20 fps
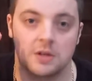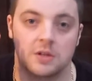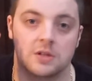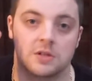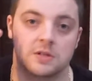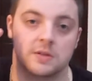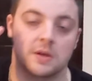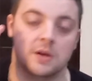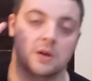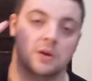
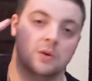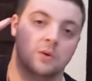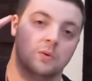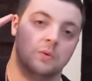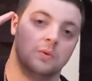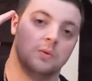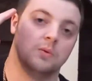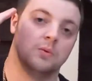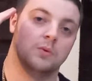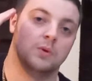So
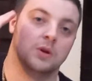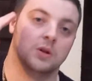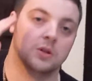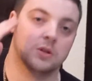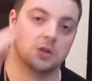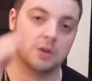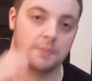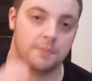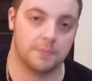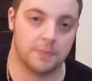we're going to
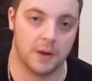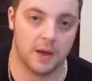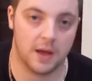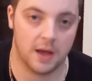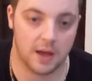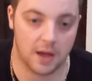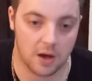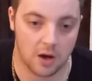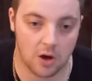compare